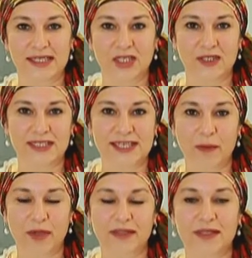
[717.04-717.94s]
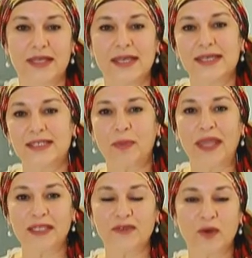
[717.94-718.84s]
eat on the Sabbath.
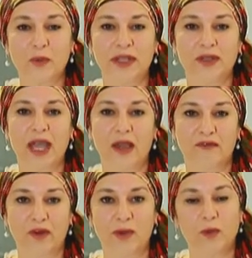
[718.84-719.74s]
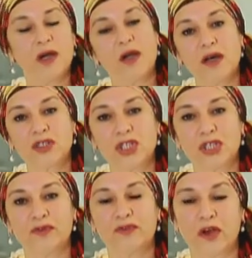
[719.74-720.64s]
Depending from where you come from and what culture
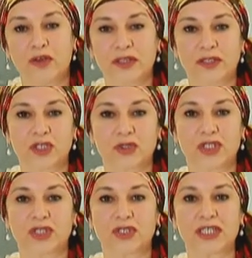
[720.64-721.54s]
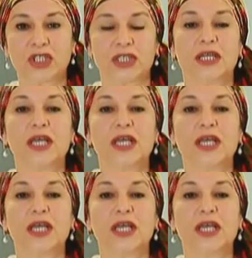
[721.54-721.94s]
you follow in the Jewish tradition,